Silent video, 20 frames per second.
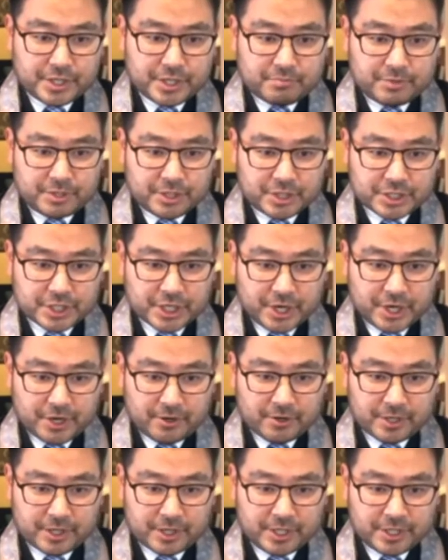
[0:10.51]
be
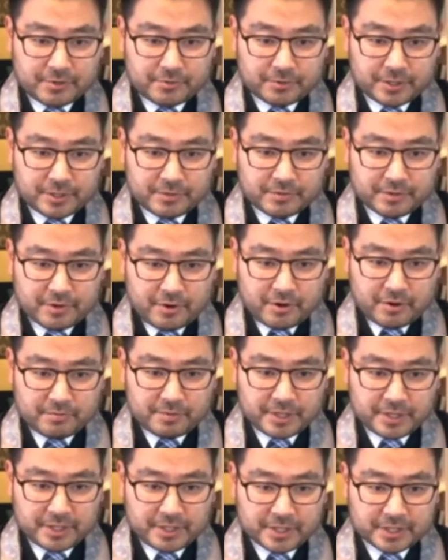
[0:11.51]
shared equally with all
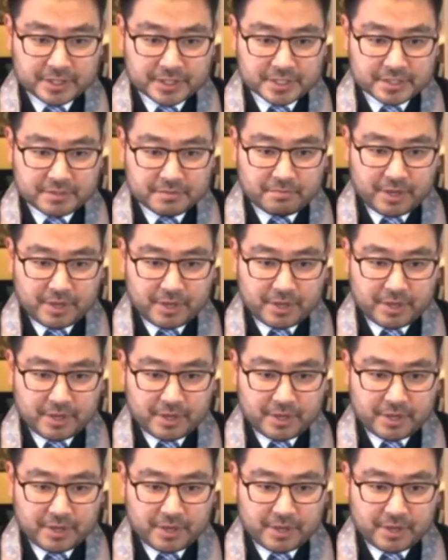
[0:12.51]
beings.